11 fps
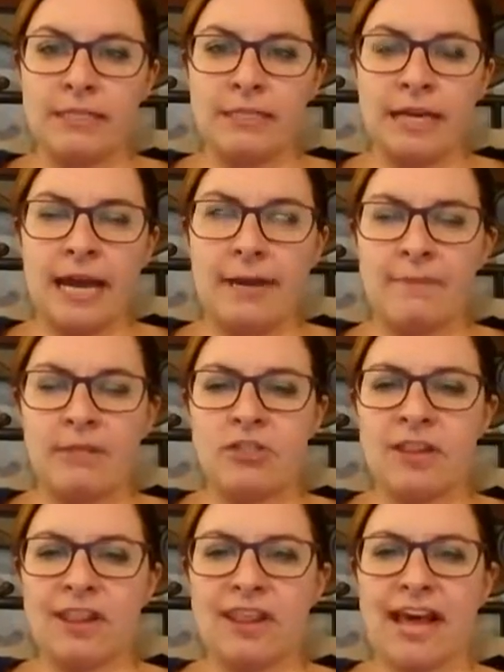As I kind of
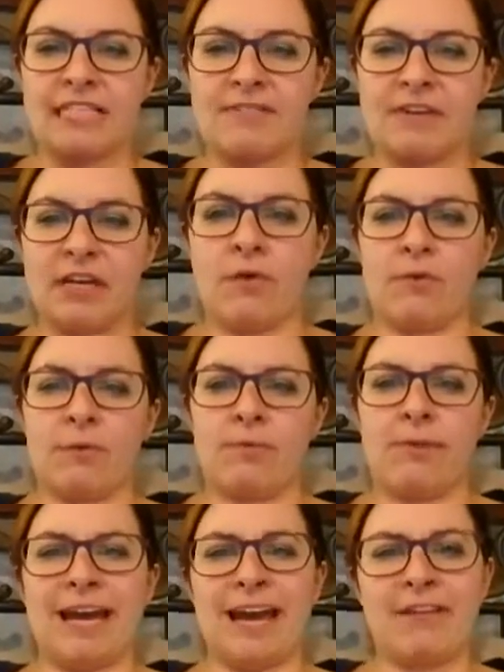mentioned in the last video, it would
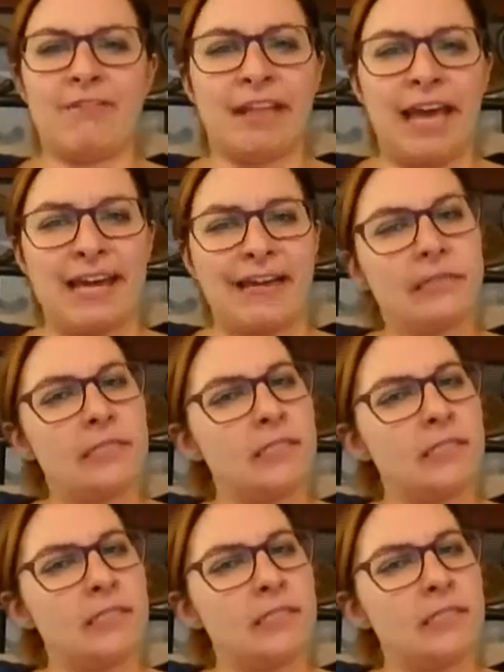be kind of like